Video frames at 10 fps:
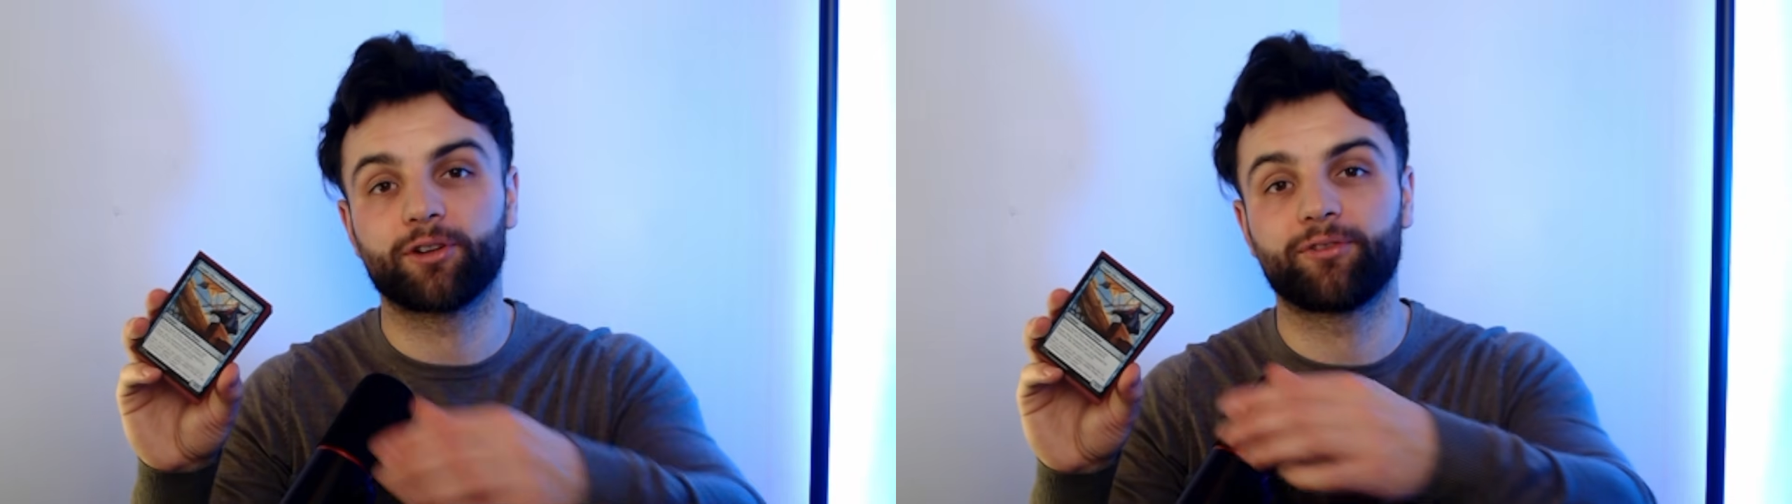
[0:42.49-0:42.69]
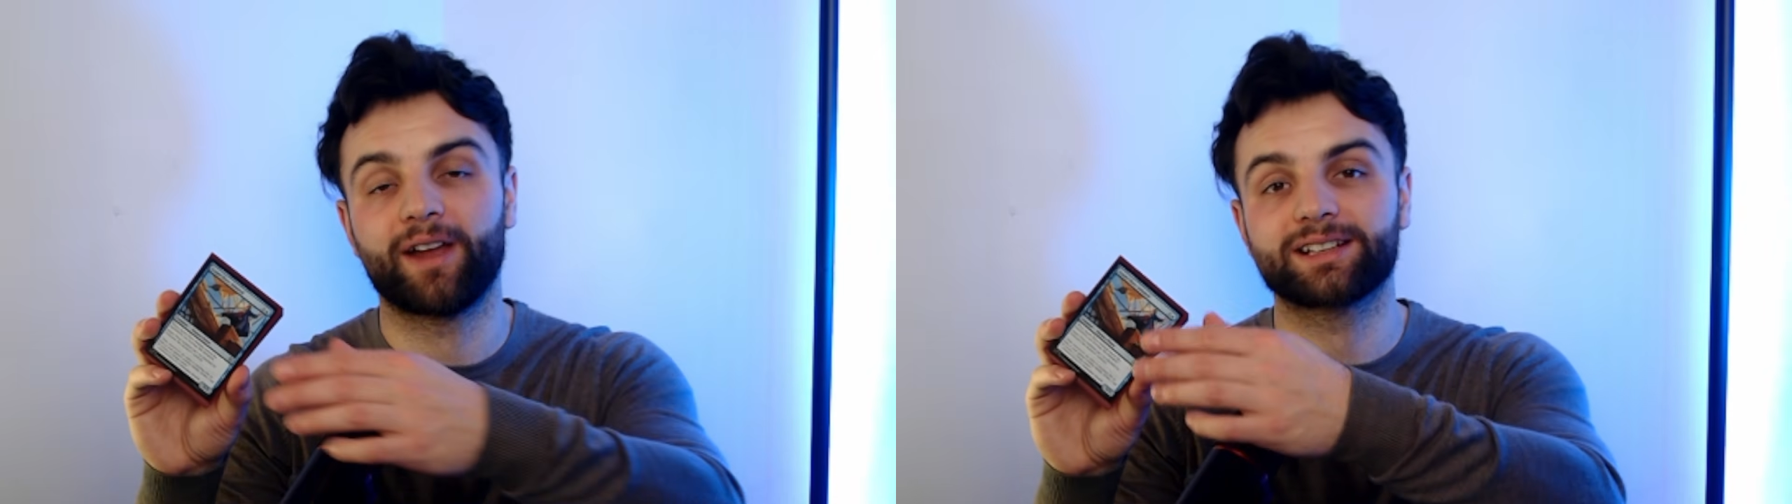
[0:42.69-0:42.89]

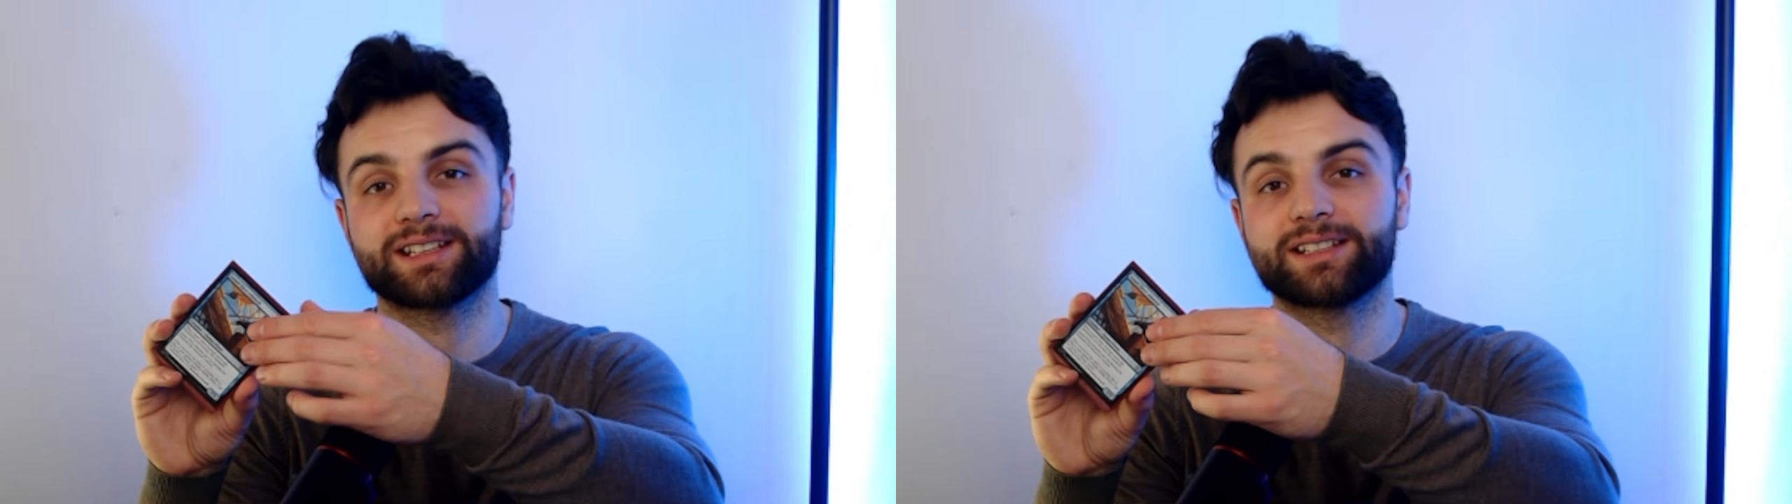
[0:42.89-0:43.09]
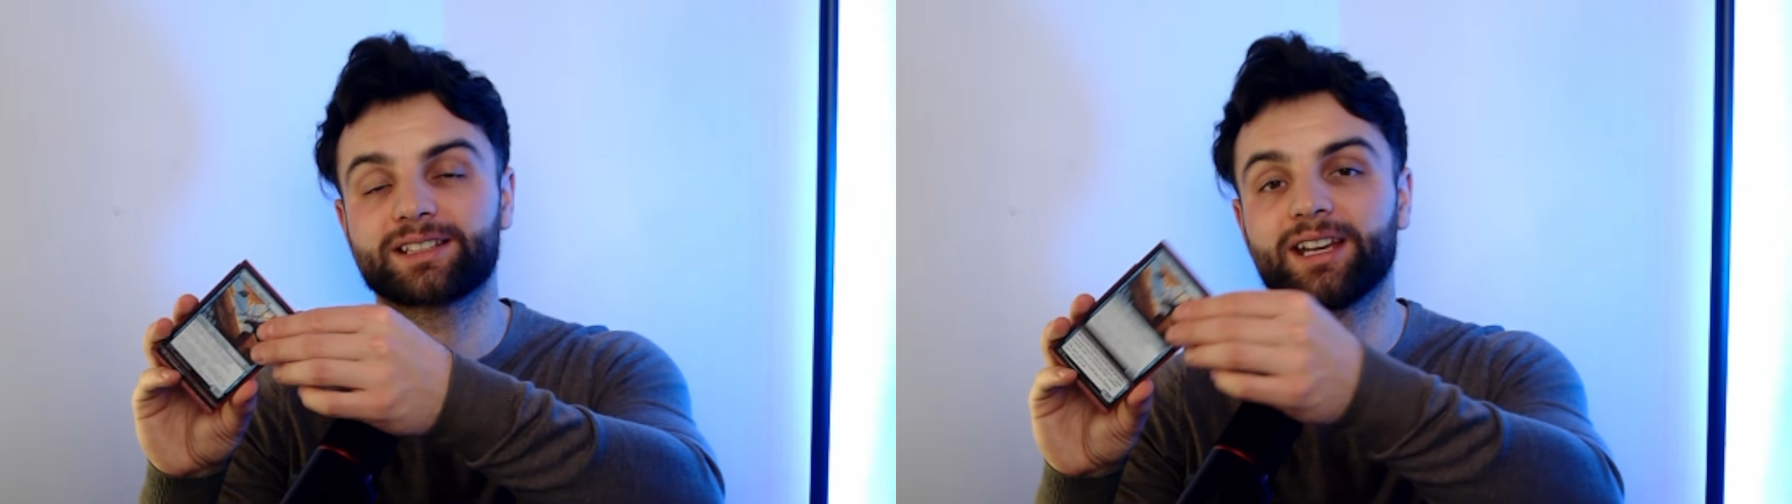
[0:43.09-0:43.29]

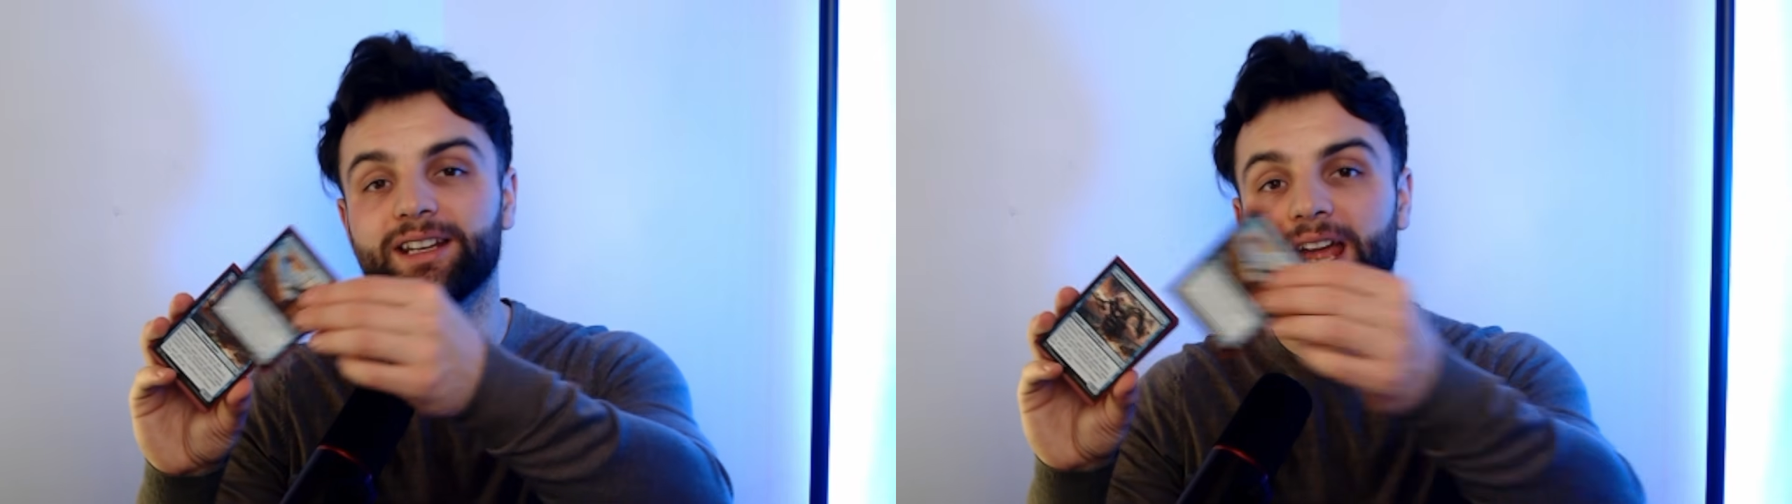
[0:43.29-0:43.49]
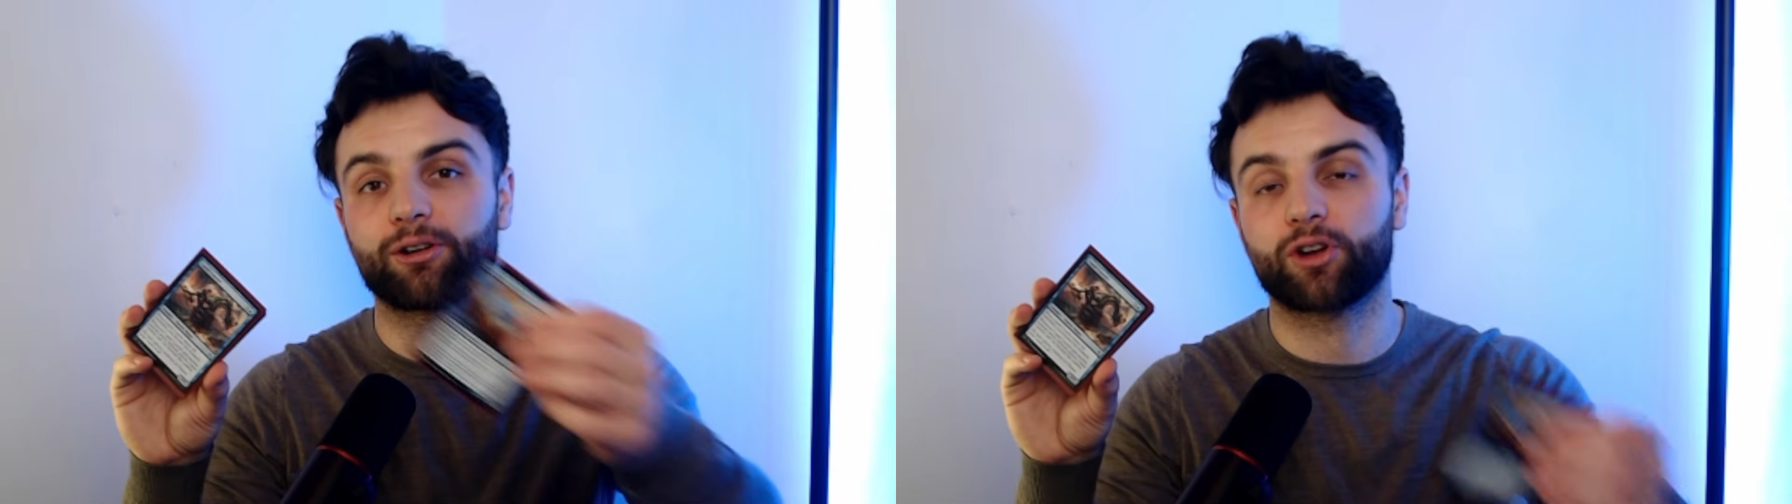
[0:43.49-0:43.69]
effect is Canal